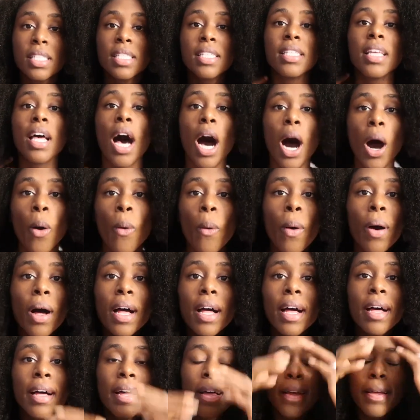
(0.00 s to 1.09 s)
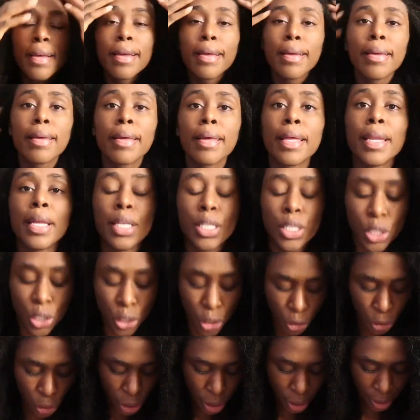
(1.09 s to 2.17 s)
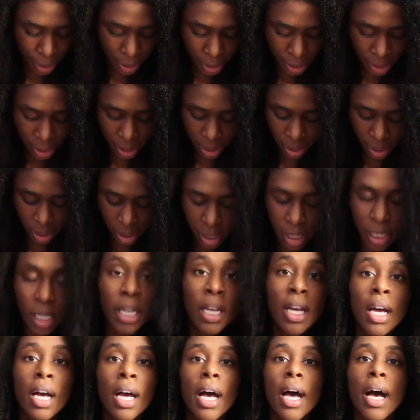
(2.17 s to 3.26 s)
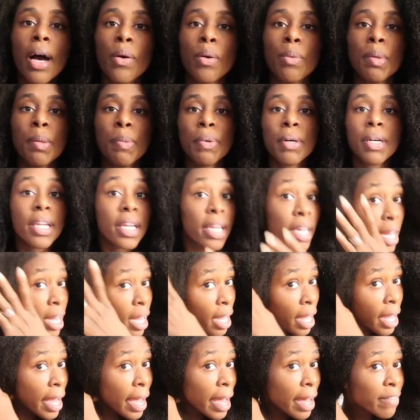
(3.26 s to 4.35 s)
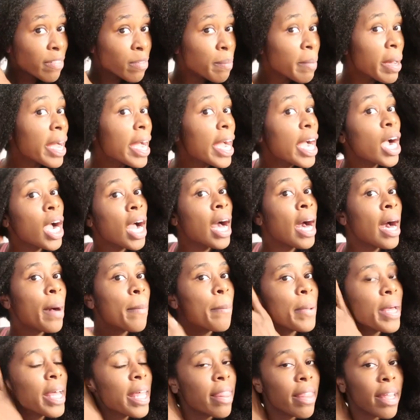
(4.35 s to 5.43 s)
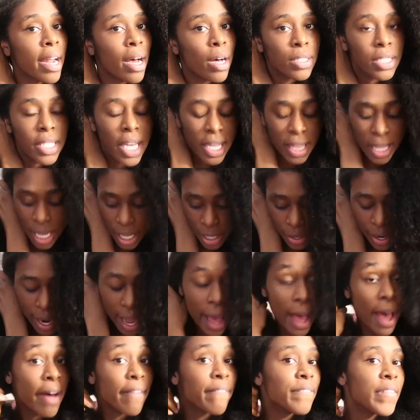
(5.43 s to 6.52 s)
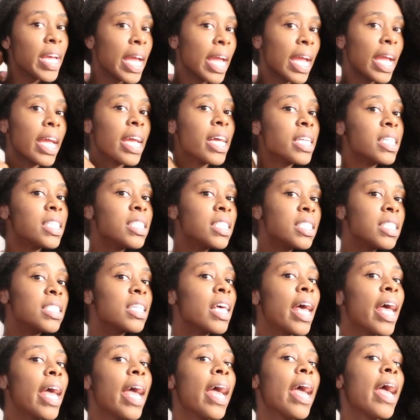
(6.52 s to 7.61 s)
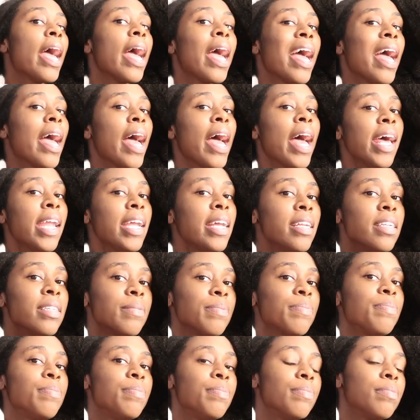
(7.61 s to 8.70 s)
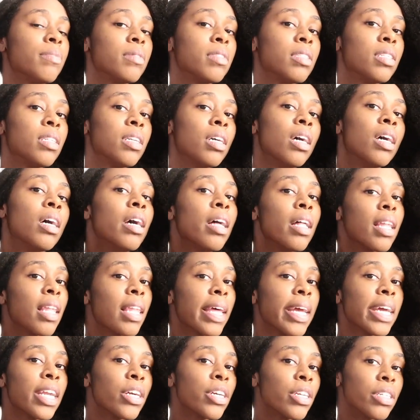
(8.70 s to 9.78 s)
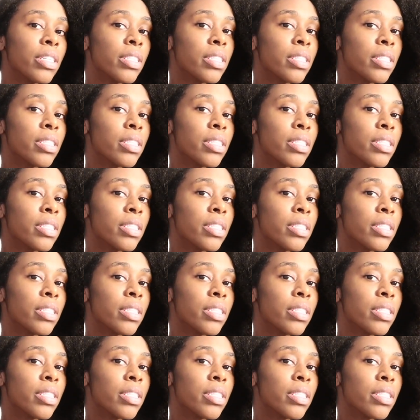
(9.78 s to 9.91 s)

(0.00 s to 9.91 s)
So, getting started, I will be putting half my hair up, and then I'll take the other half and add it later.